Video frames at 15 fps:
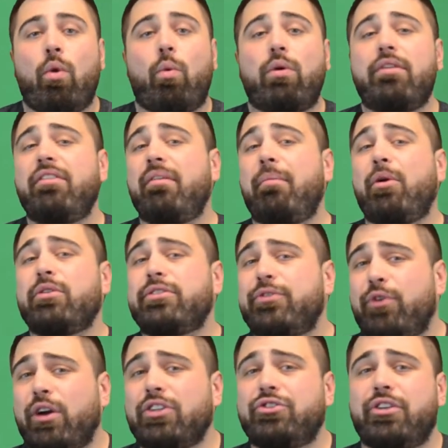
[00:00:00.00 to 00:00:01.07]
One of the most
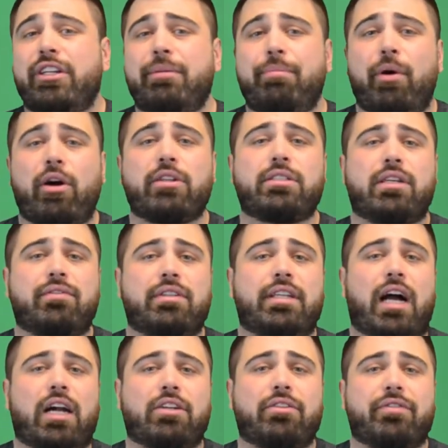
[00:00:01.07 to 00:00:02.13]
frustrating parts of a
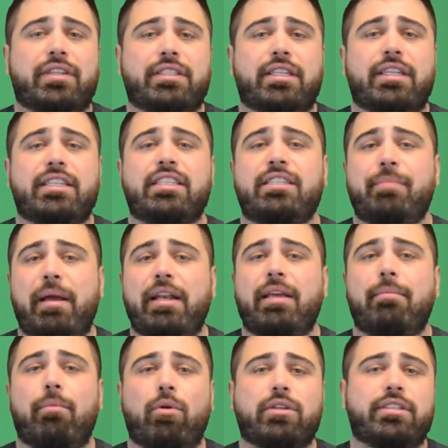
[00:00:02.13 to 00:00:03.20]
doctor visit is
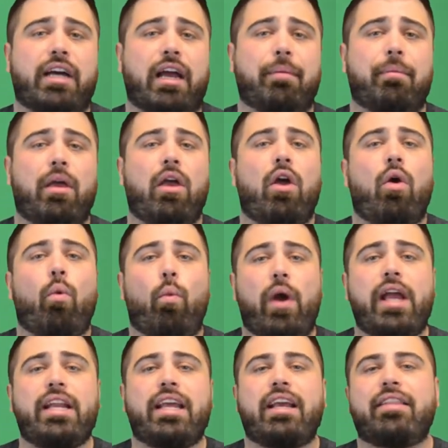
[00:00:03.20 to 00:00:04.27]
spending more time
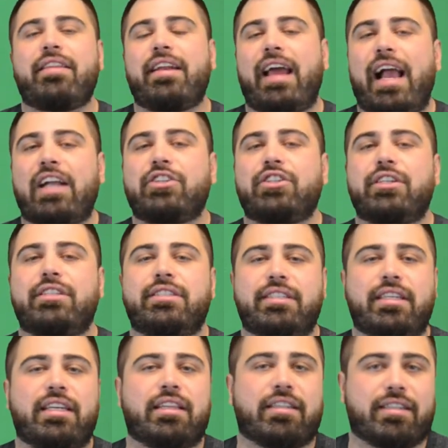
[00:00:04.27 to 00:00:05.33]
waiting than actually
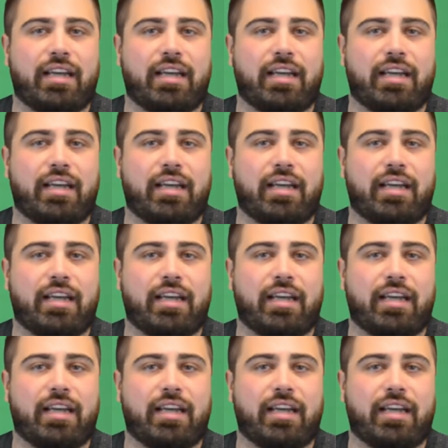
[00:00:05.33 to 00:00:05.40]
seeing the